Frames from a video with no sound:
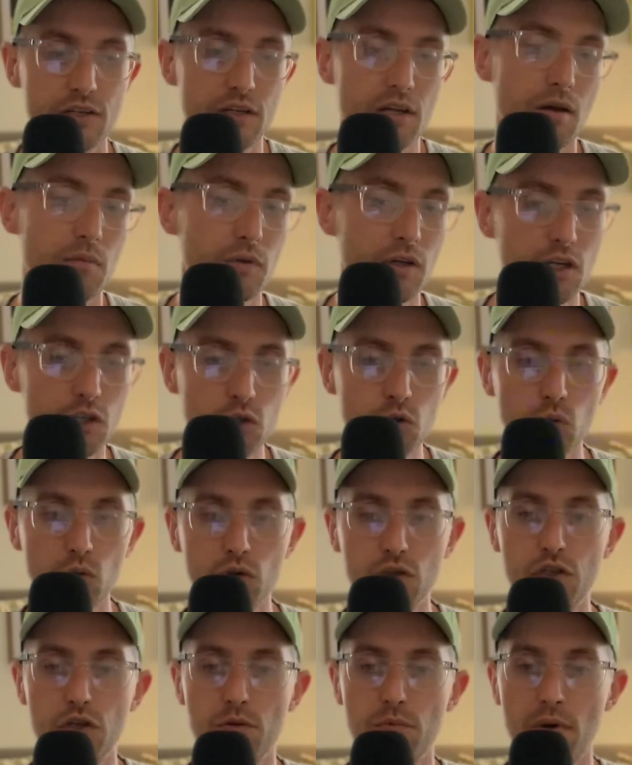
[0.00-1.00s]
I'm going to
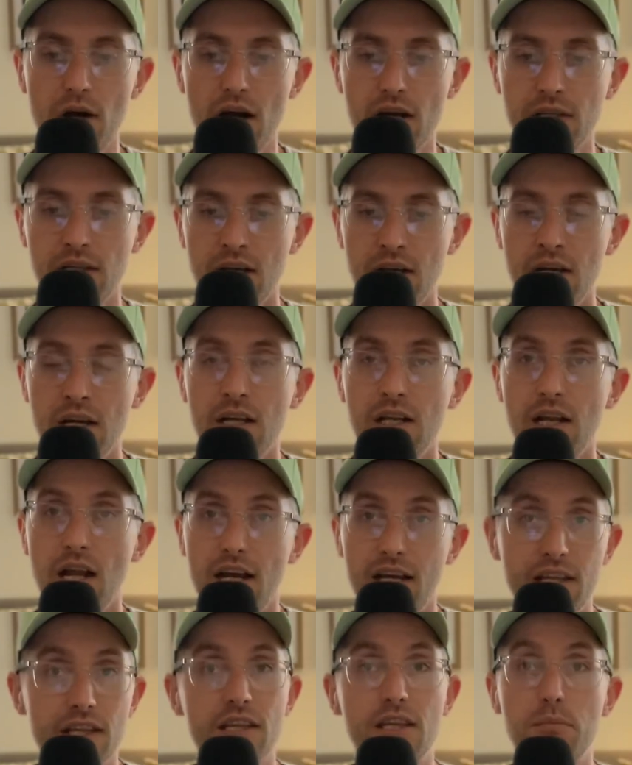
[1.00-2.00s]
talk to you about
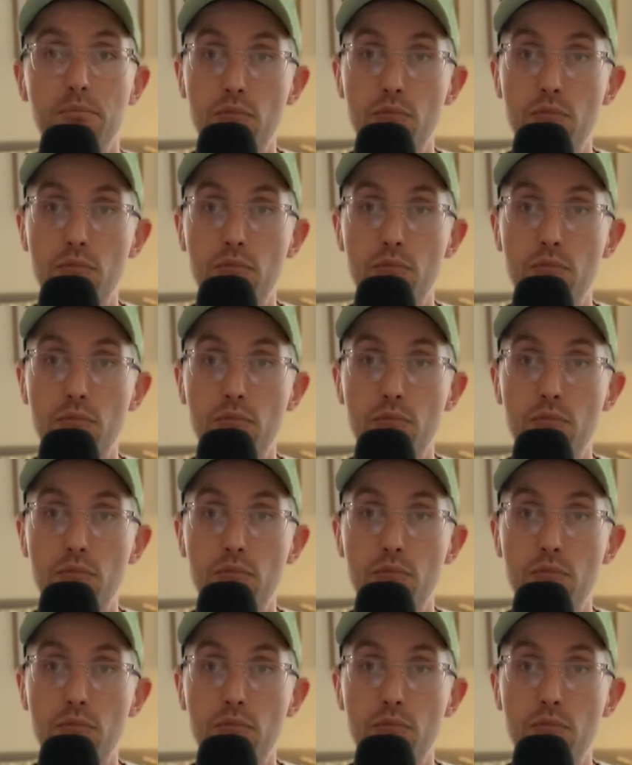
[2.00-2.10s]
like the